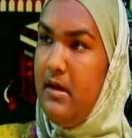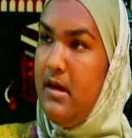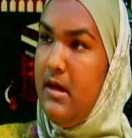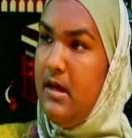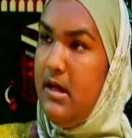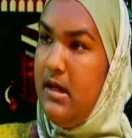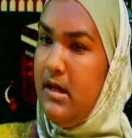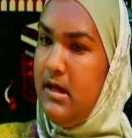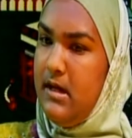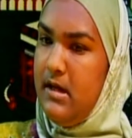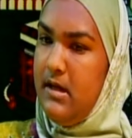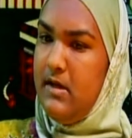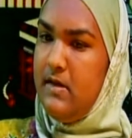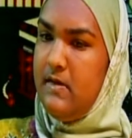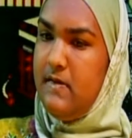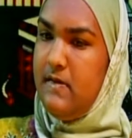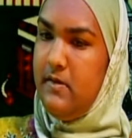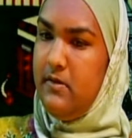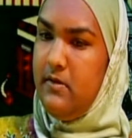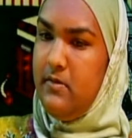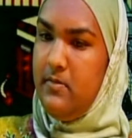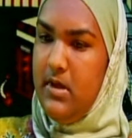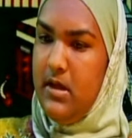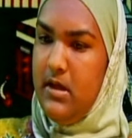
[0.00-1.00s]
It
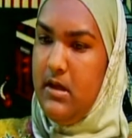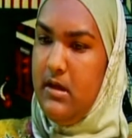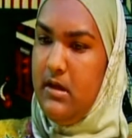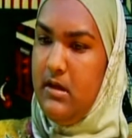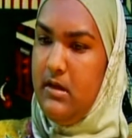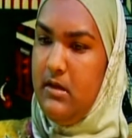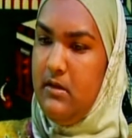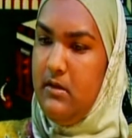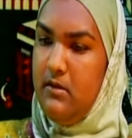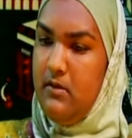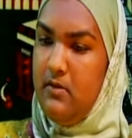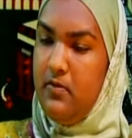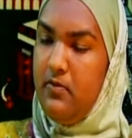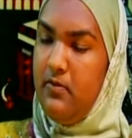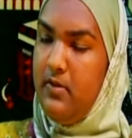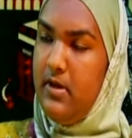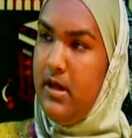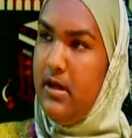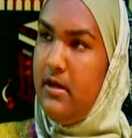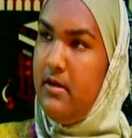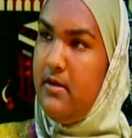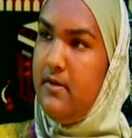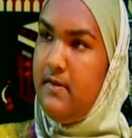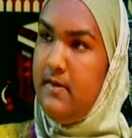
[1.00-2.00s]
took me 3
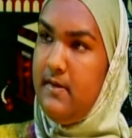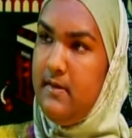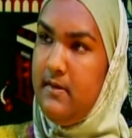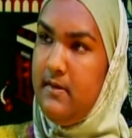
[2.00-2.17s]
years.